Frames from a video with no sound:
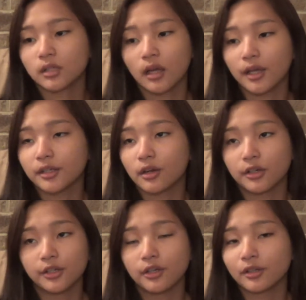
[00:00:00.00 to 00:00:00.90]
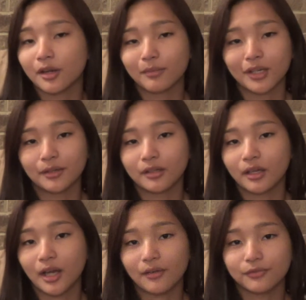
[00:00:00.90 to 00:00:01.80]
I already know that I'm gonna
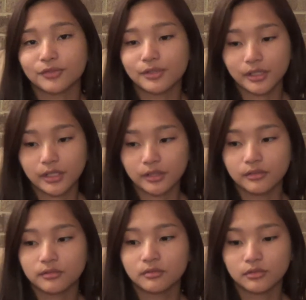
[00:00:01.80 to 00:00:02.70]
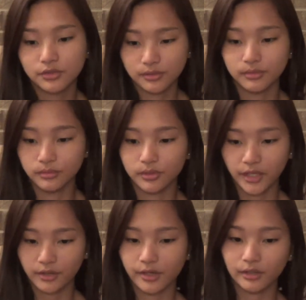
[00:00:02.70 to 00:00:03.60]
have to need to
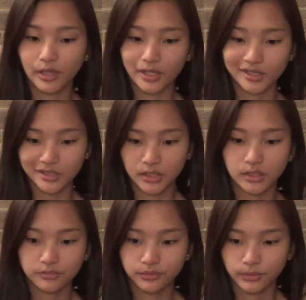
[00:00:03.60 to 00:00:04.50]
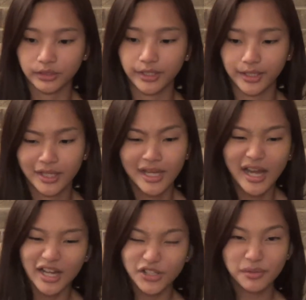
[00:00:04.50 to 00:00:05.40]
carry a lot of stuff, or like
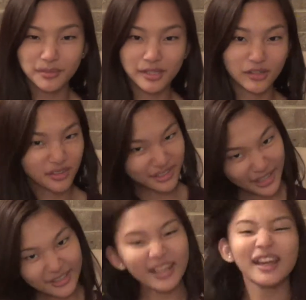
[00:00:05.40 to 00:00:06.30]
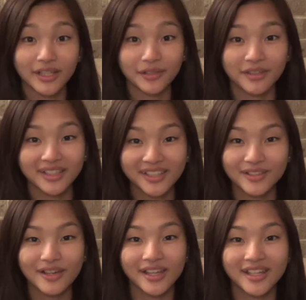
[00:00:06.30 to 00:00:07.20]
I just want to be girly that day. Anyway, let's
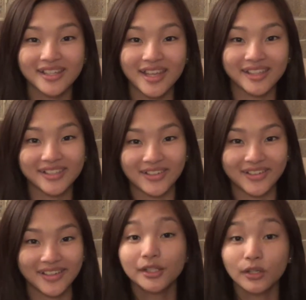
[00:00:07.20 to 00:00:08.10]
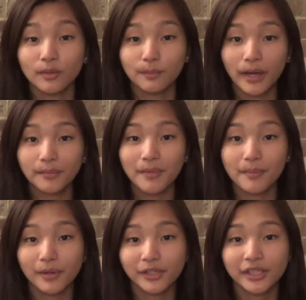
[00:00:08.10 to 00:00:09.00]
go ahead and get started. So about my
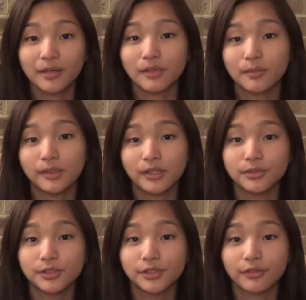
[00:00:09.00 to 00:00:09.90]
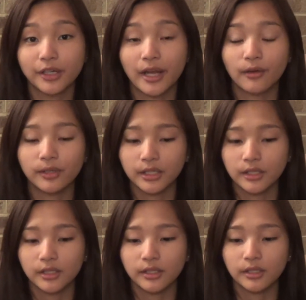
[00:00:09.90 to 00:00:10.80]
purse that I'm gonna be using right now, it
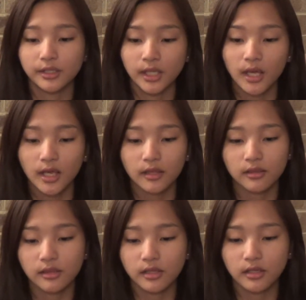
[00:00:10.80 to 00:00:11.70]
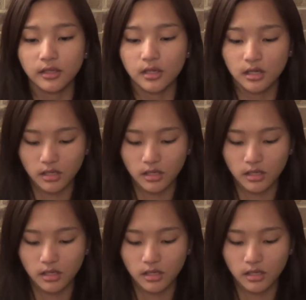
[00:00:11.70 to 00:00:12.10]
is the